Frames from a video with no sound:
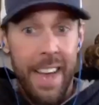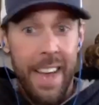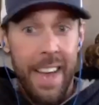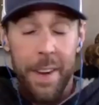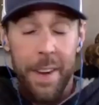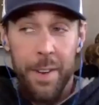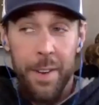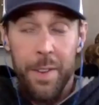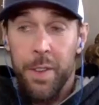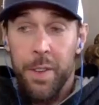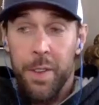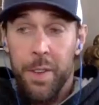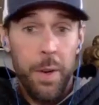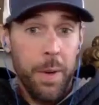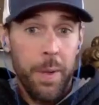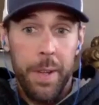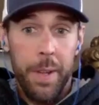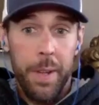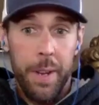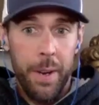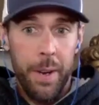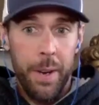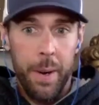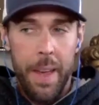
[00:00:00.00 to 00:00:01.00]
i
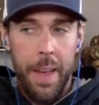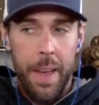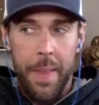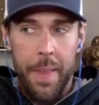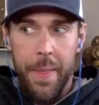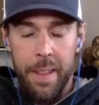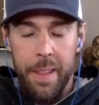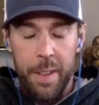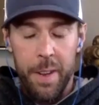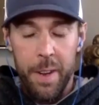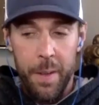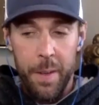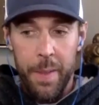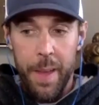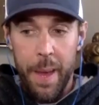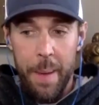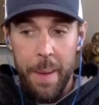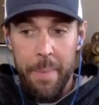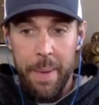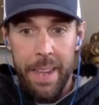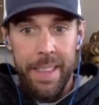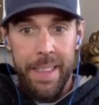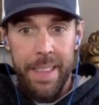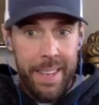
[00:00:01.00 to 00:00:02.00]
totally agree i think you know
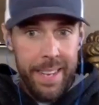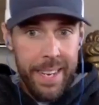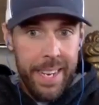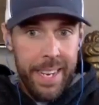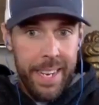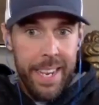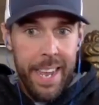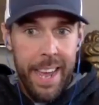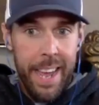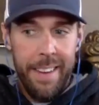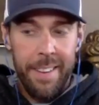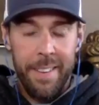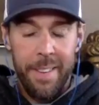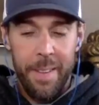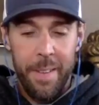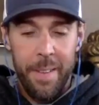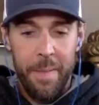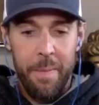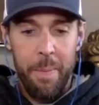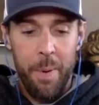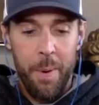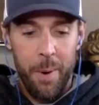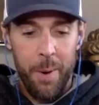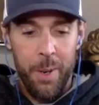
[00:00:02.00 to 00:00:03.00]
that being the
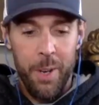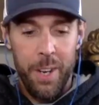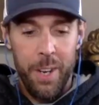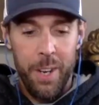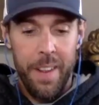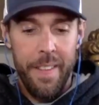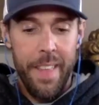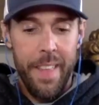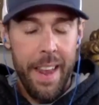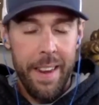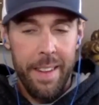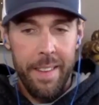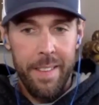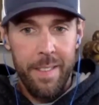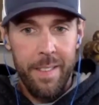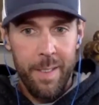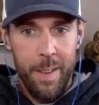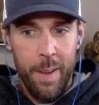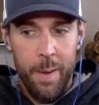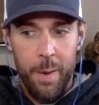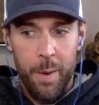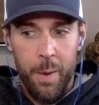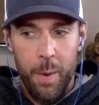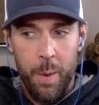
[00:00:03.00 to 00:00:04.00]
detective portion of that is
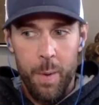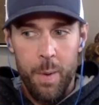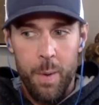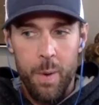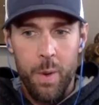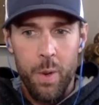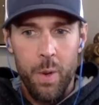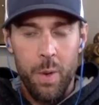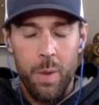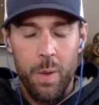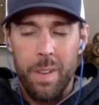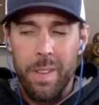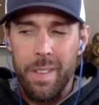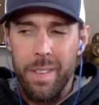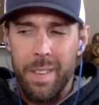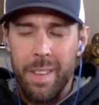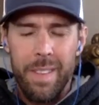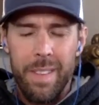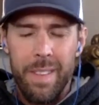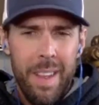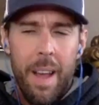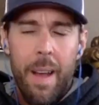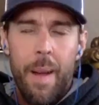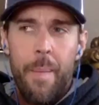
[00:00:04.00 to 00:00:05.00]
so crucial because
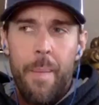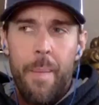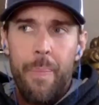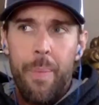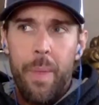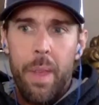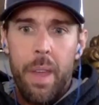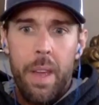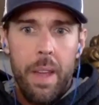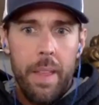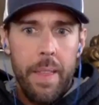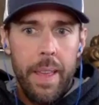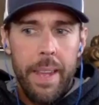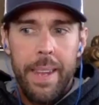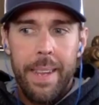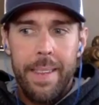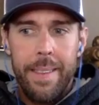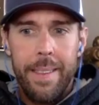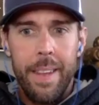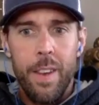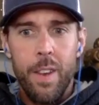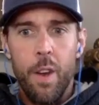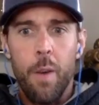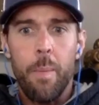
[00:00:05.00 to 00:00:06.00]
it's like i
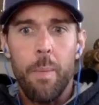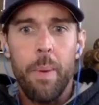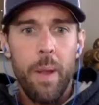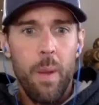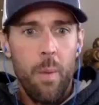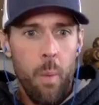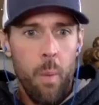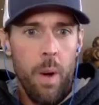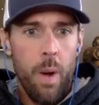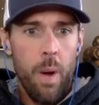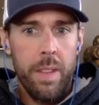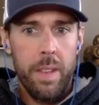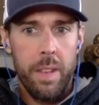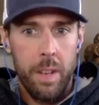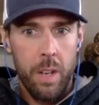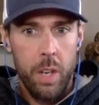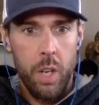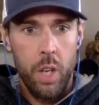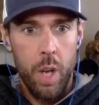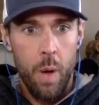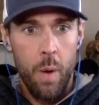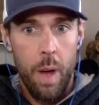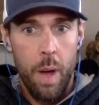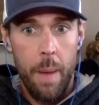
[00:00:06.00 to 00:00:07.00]
said nobody wants to
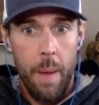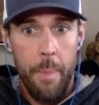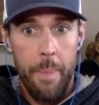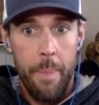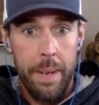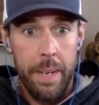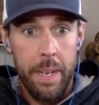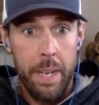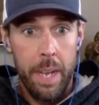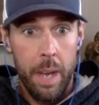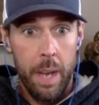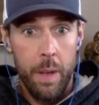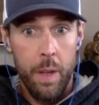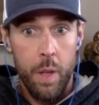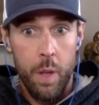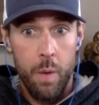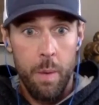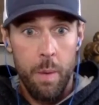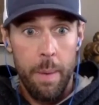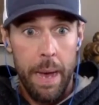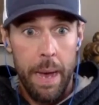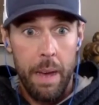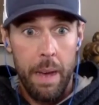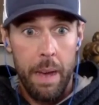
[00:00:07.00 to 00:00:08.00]
show up and tell you
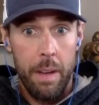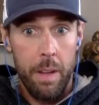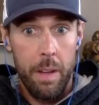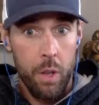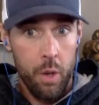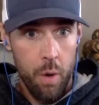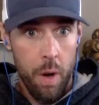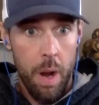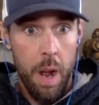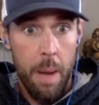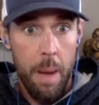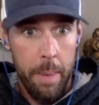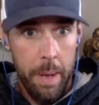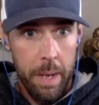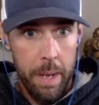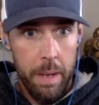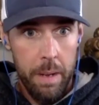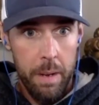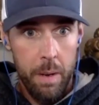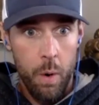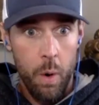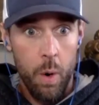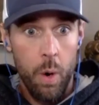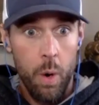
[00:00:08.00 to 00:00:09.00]
about a trauma
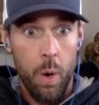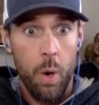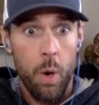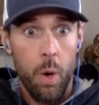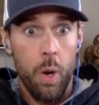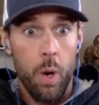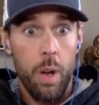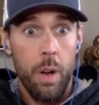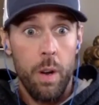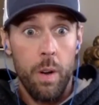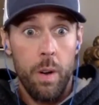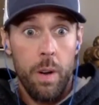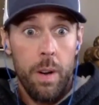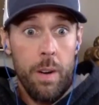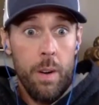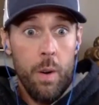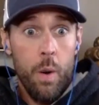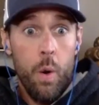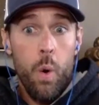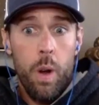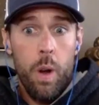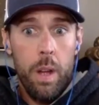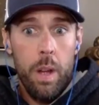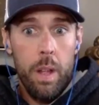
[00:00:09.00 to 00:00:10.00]
or yeah. or,
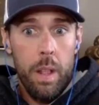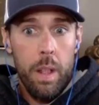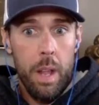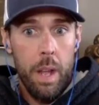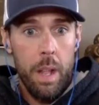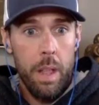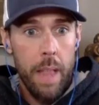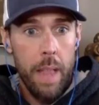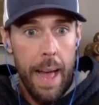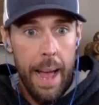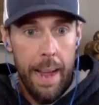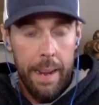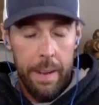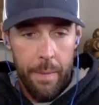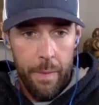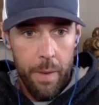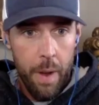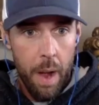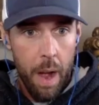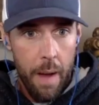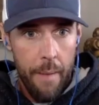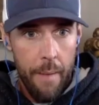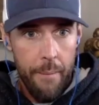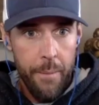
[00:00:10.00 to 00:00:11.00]
or a, a, lack of
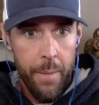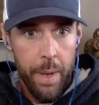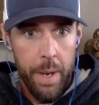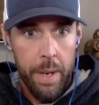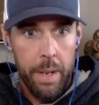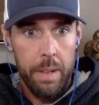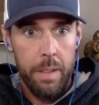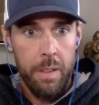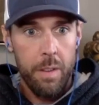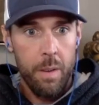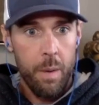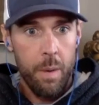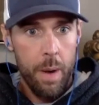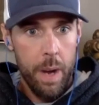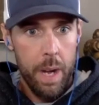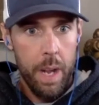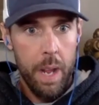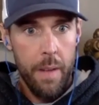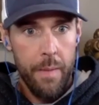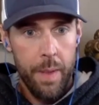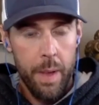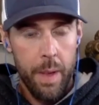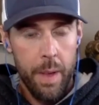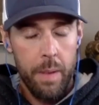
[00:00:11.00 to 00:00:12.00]
confidence or
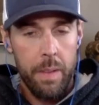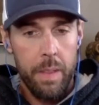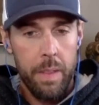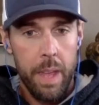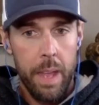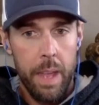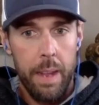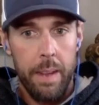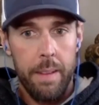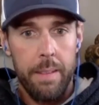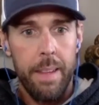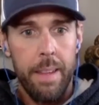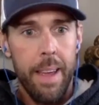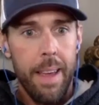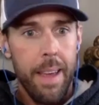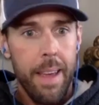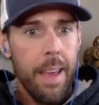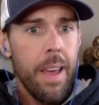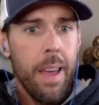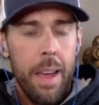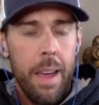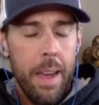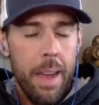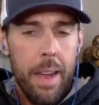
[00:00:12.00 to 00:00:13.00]
any of those mm. things
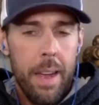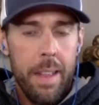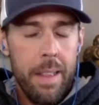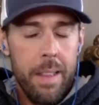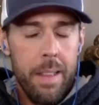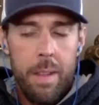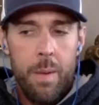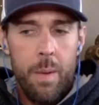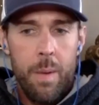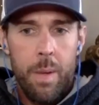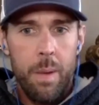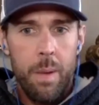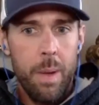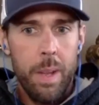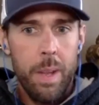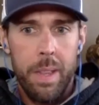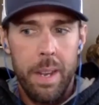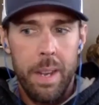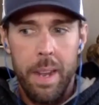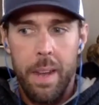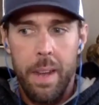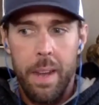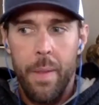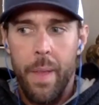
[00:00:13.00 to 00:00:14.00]
and you you hit the
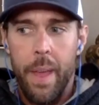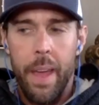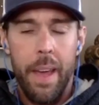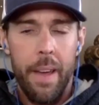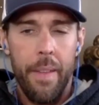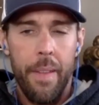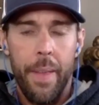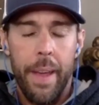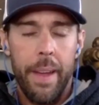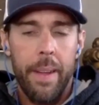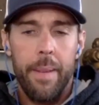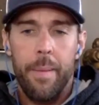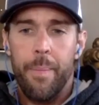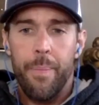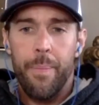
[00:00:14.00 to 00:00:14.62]
nail on the head like